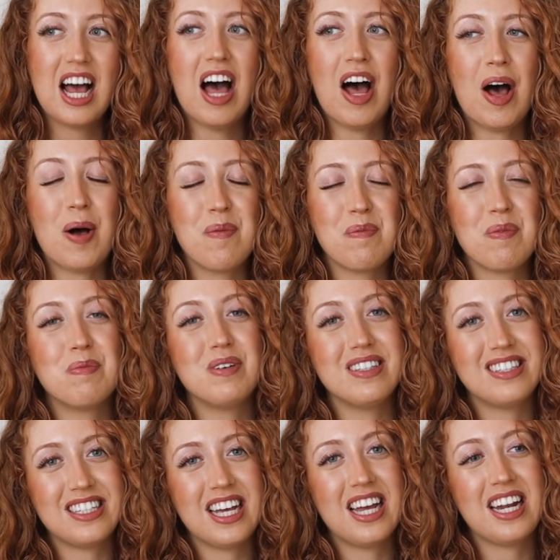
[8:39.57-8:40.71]

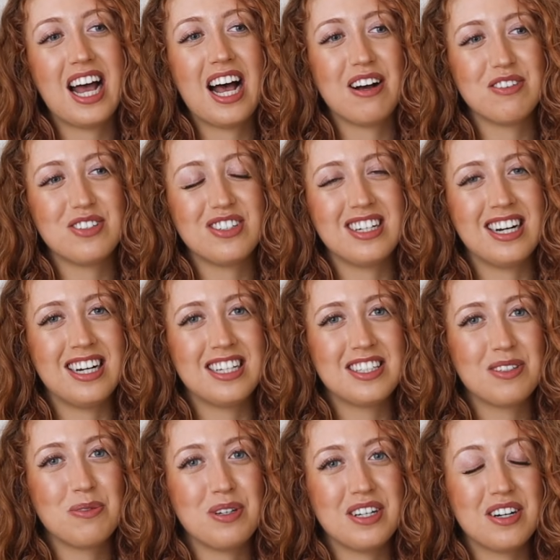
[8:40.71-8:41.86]
But then after that,
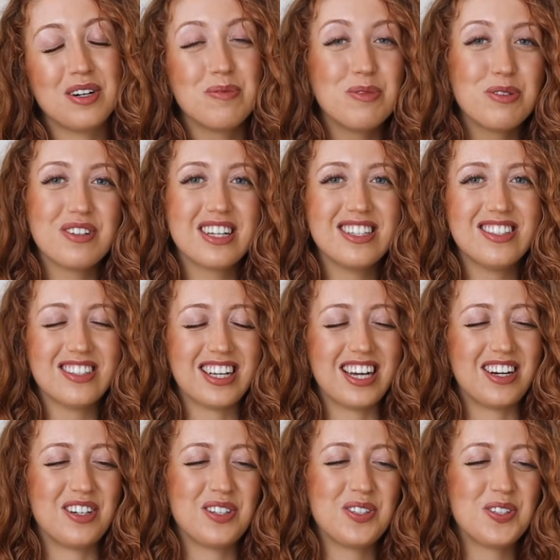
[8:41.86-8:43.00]
we are moving in
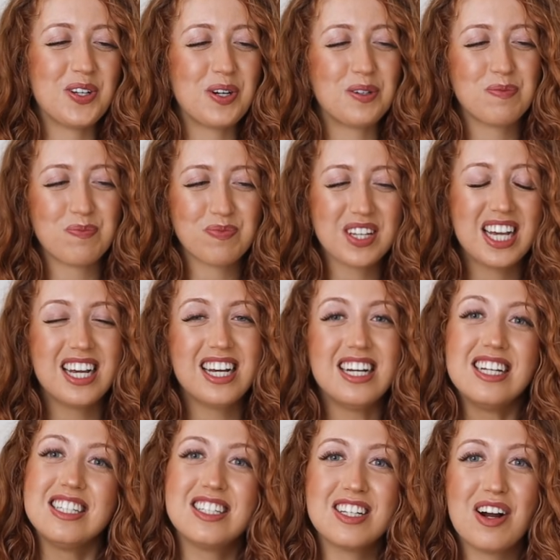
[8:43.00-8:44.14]
together. So
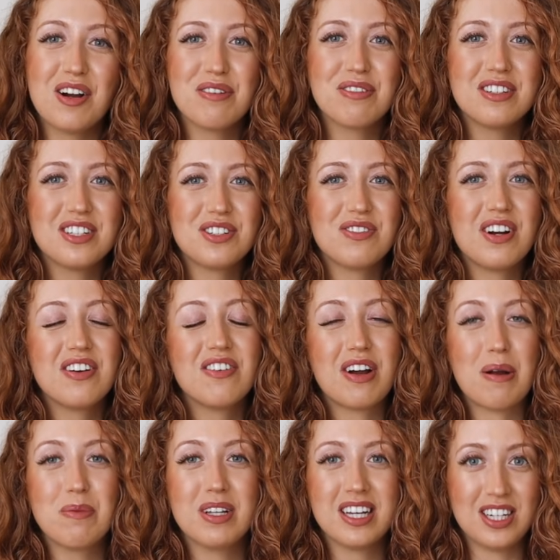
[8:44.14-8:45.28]
sorry for this very
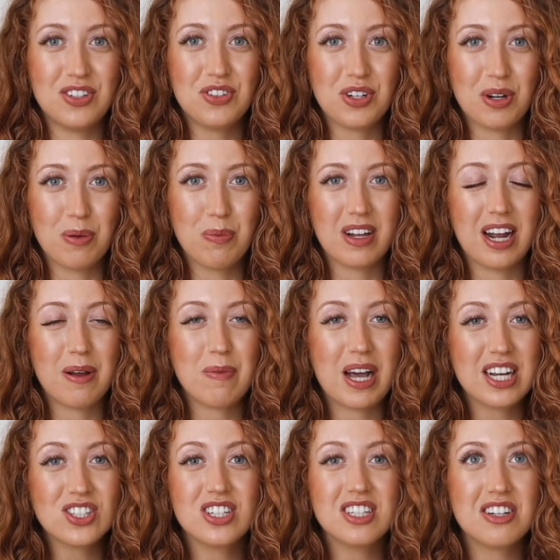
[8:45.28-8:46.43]
rambly intro, but I'm
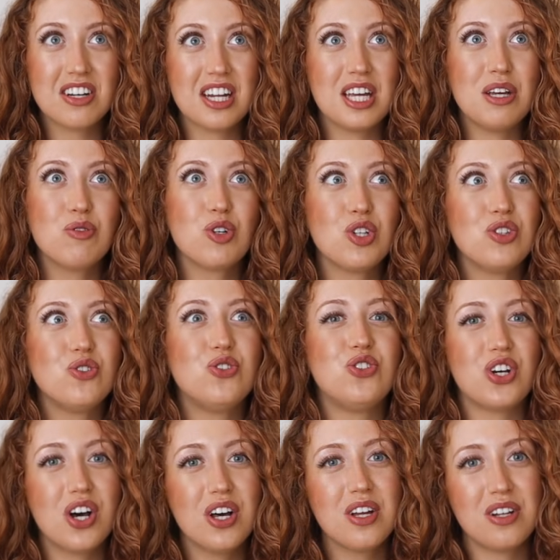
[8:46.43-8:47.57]
actually not even
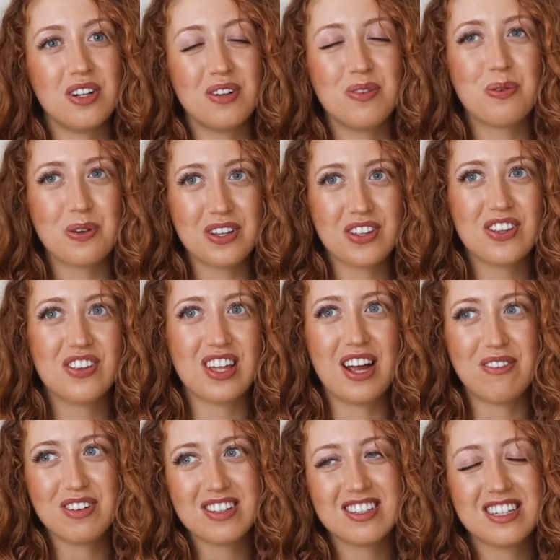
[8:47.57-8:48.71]
done with
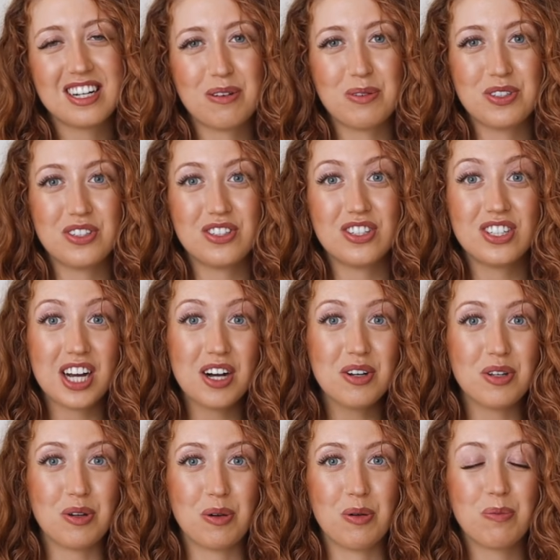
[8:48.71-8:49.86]
everything that I wanted to tell
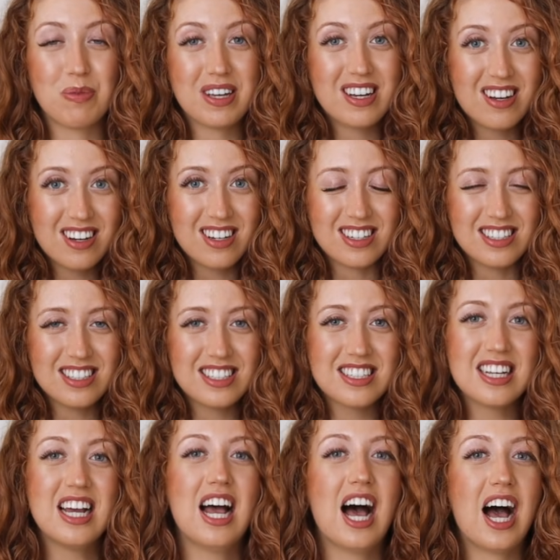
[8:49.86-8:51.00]
you, because
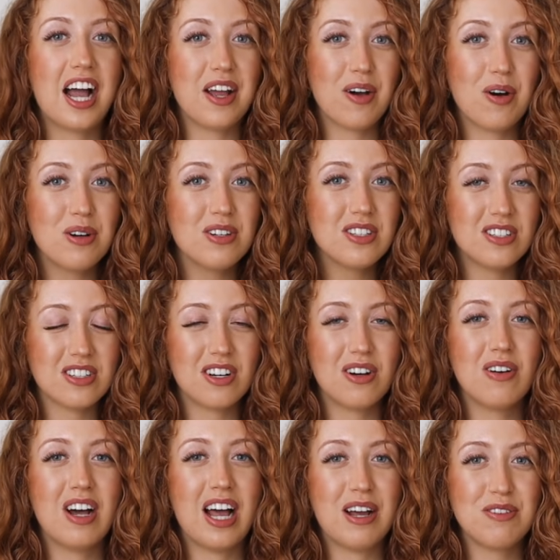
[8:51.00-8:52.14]
I
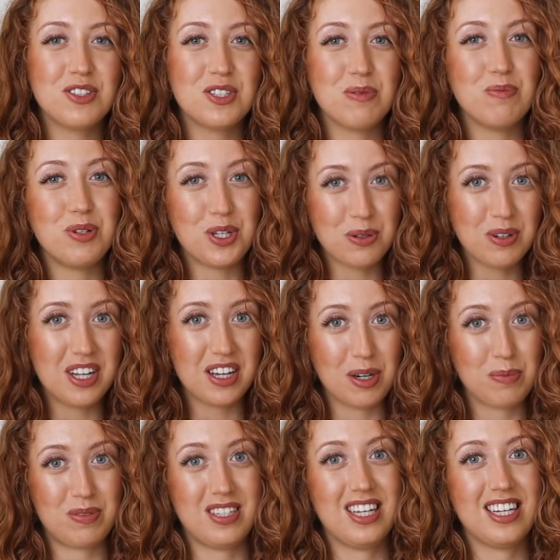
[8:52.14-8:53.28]
also have some beauty
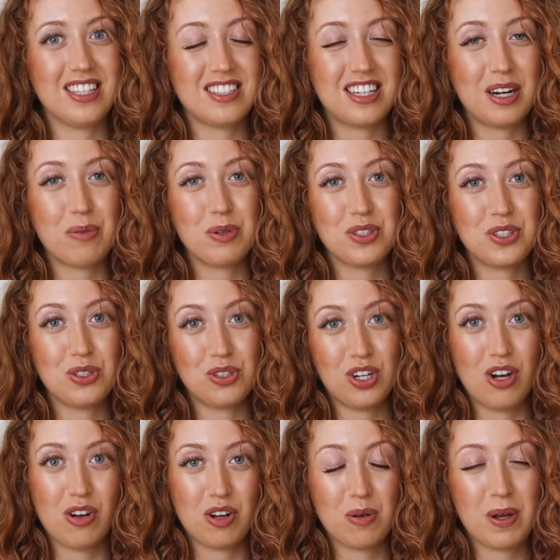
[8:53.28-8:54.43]
updates that I wanted to
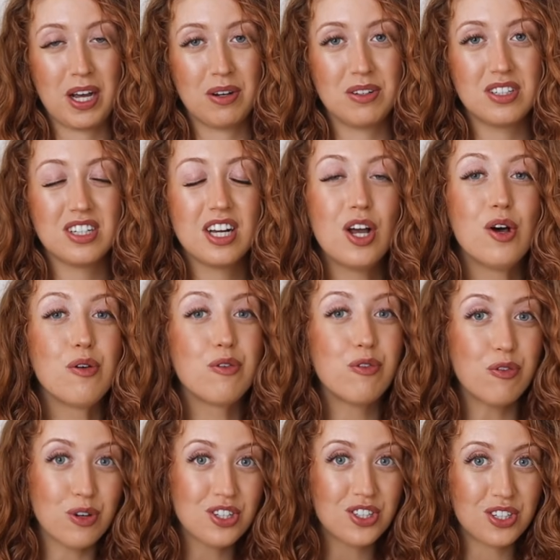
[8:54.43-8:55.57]
talk about.
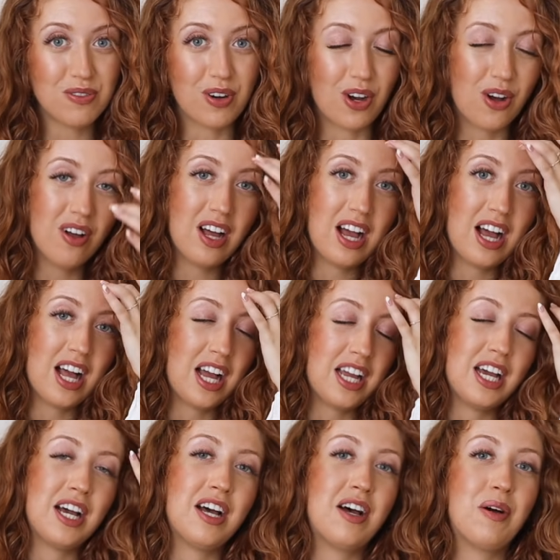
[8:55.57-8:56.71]
First of all,
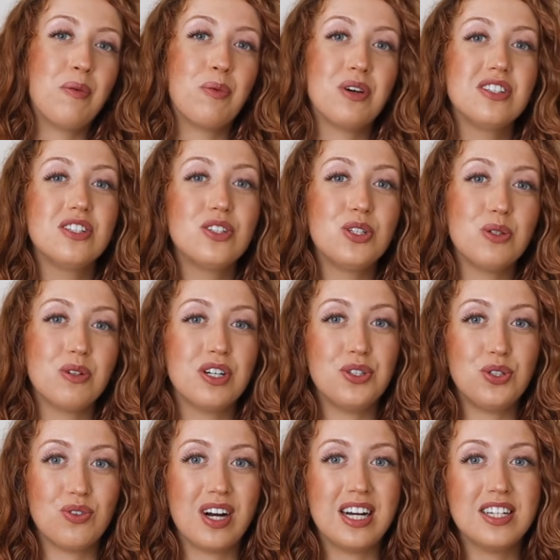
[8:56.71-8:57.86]
I wanted to
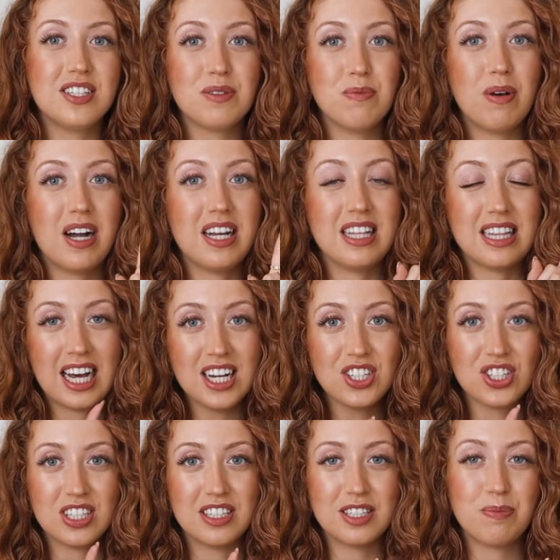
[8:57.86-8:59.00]
address my
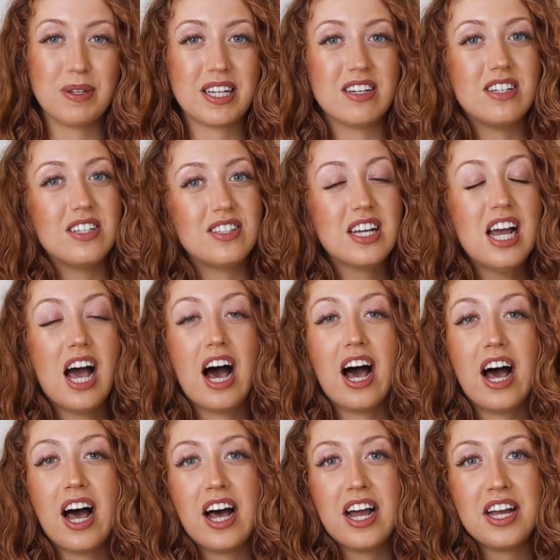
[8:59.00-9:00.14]
lashes, because
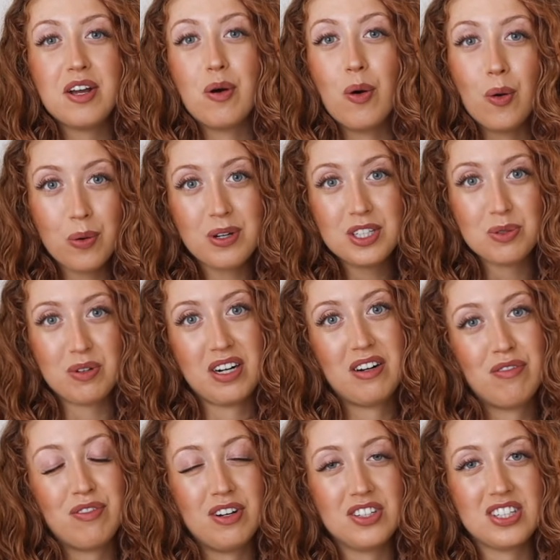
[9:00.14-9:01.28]
I always wear
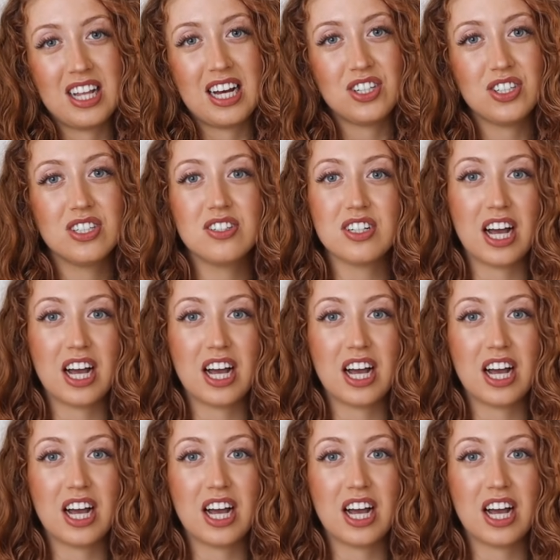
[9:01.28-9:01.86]
false lashes.